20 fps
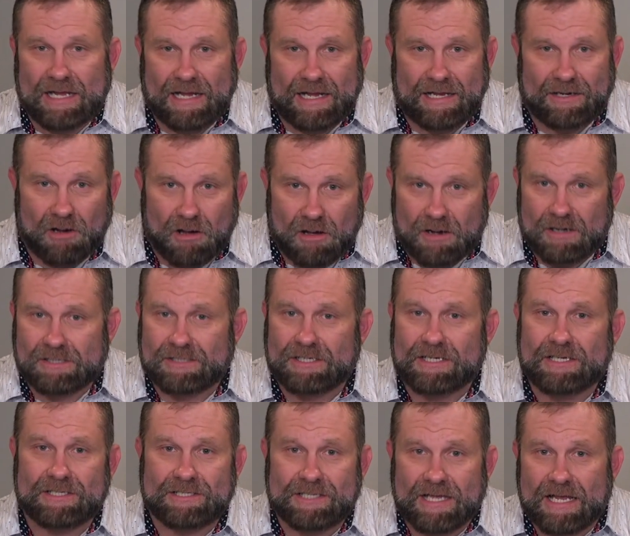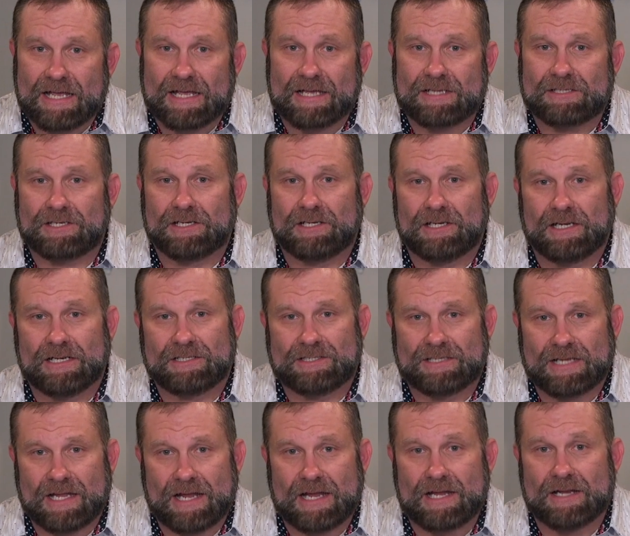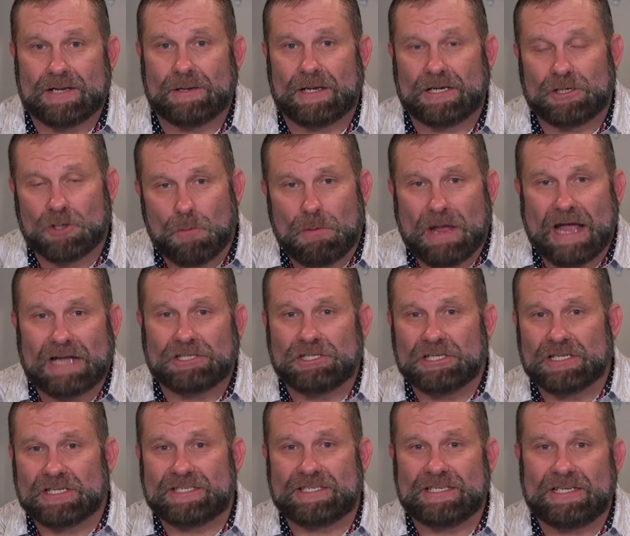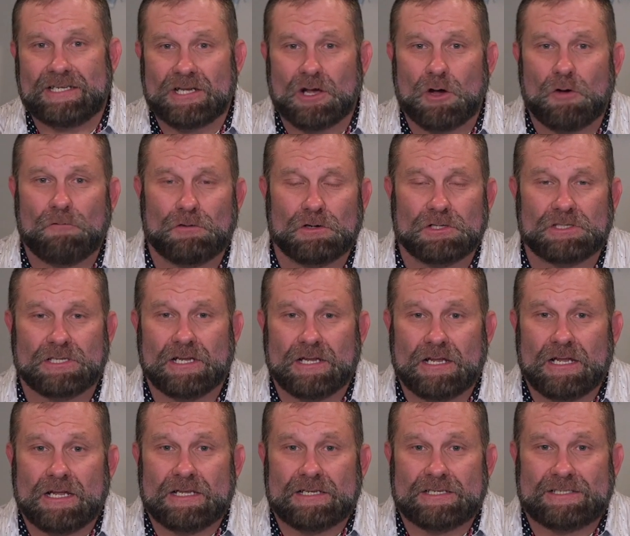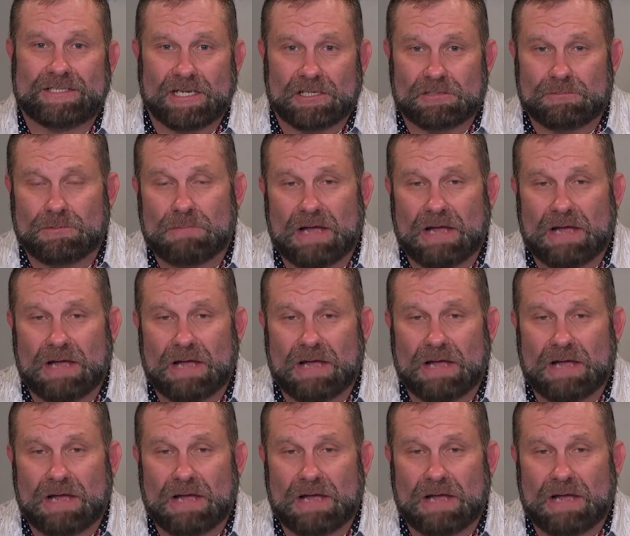and honestly assess and say, and go back to the CEO versus salesman